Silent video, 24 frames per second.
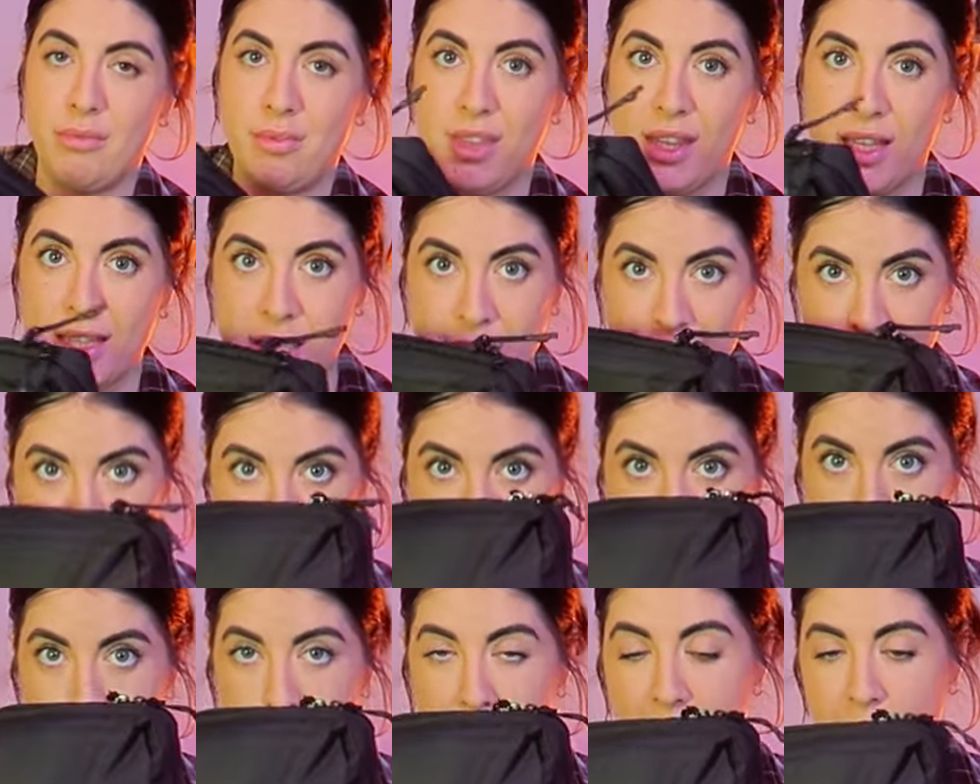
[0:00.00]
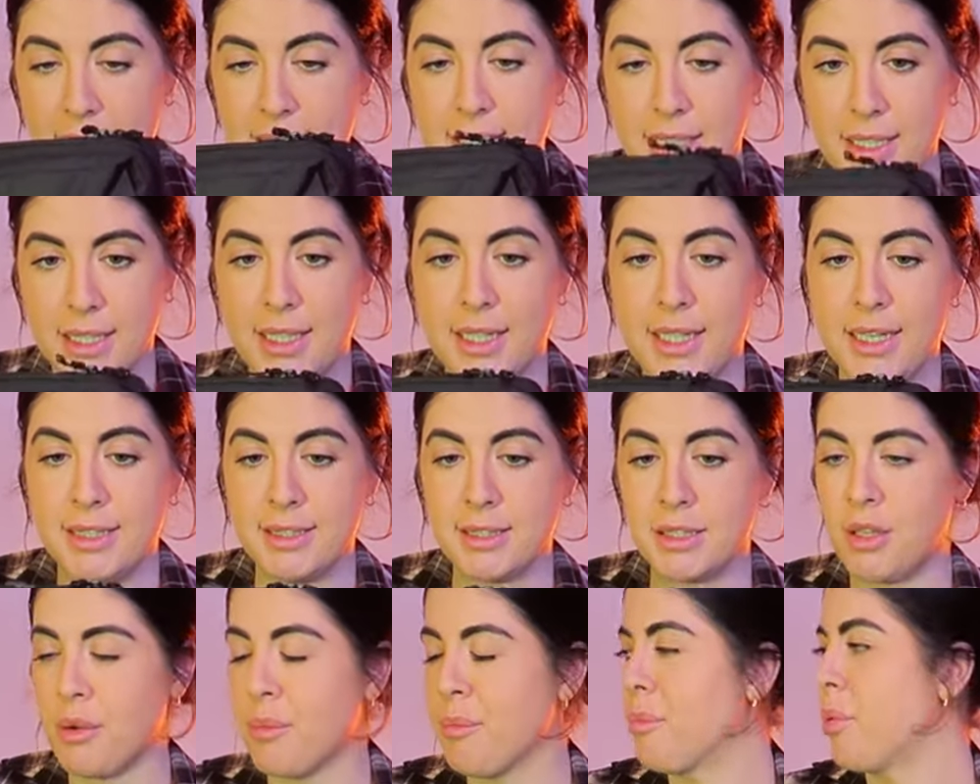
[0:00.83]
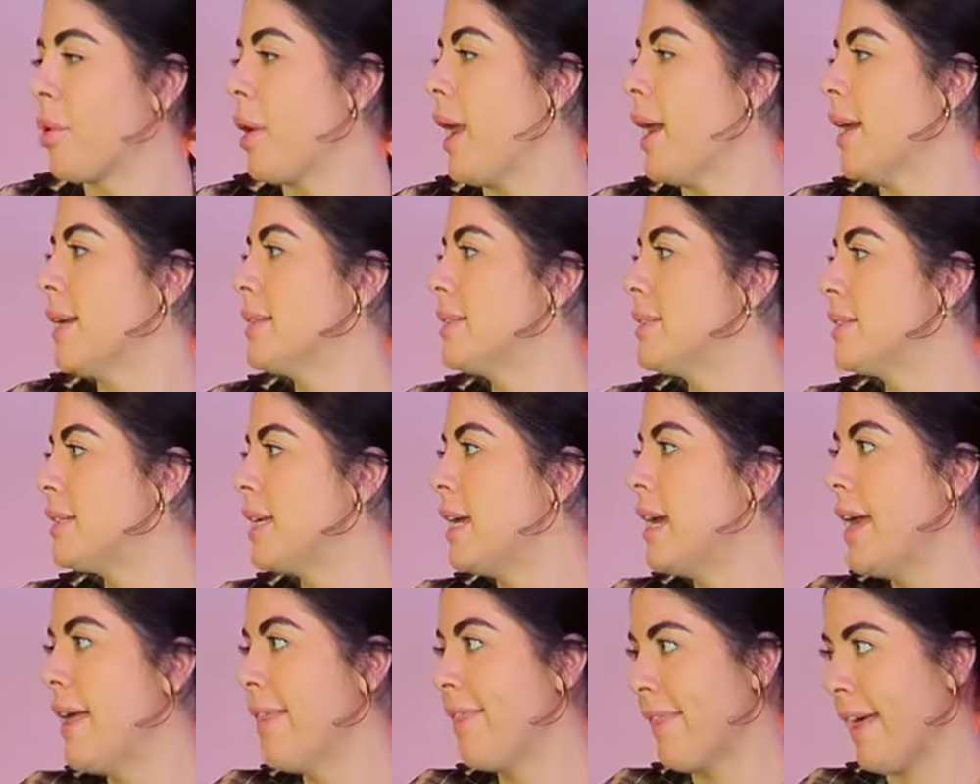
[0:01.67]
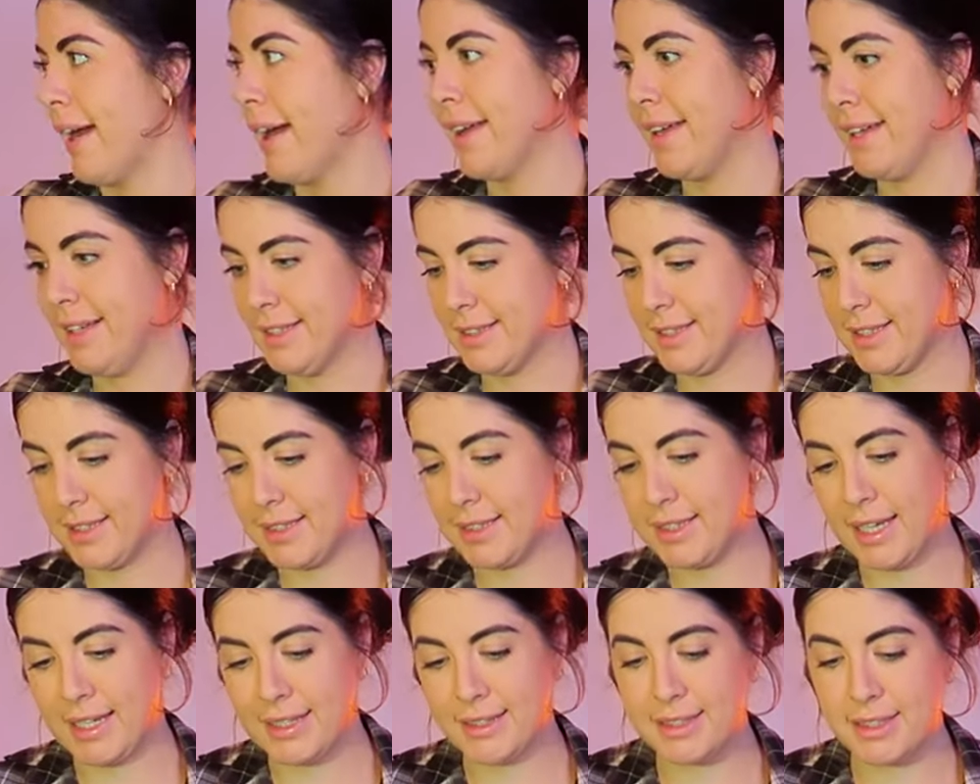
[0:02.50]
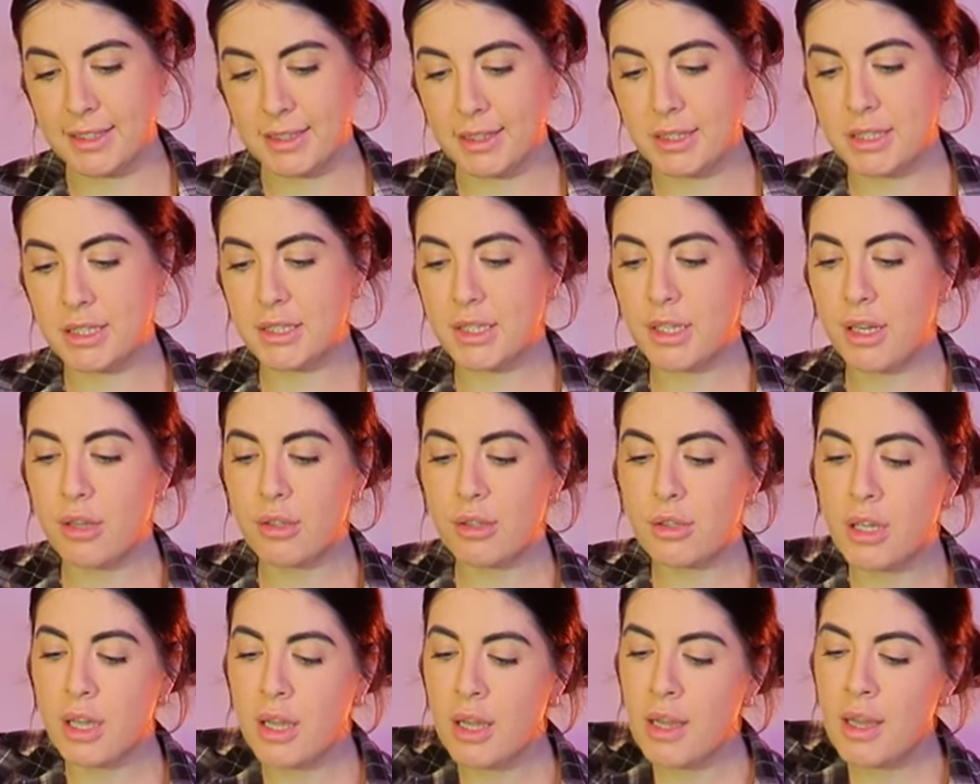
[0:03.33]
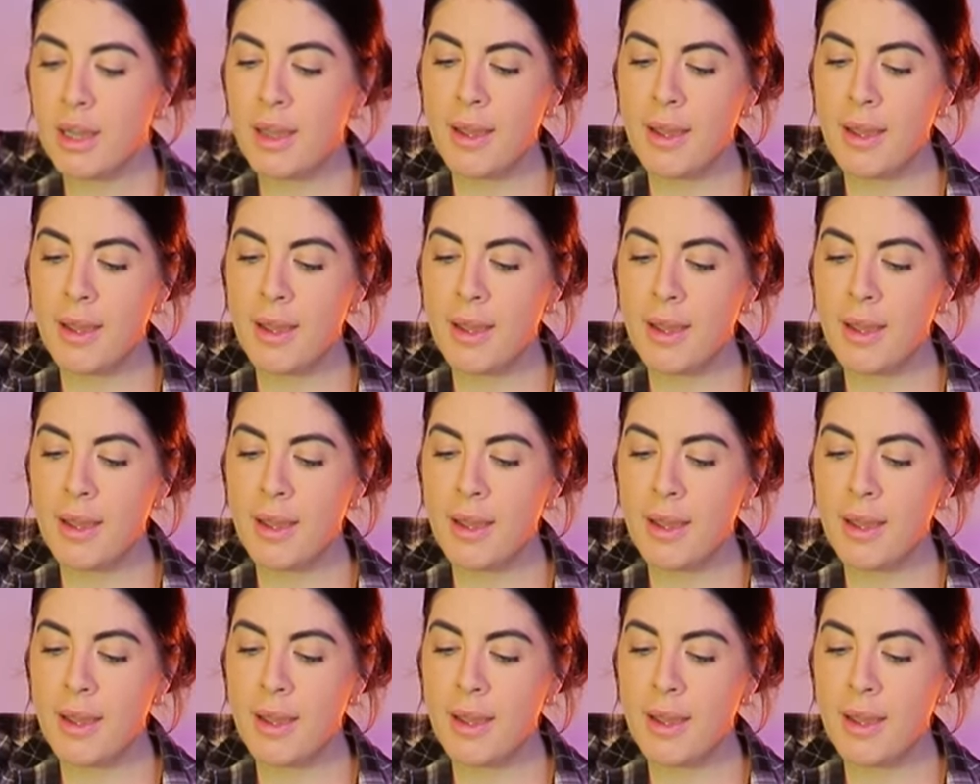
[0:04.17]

this fully packed and it is compressed. That is it nice and snug.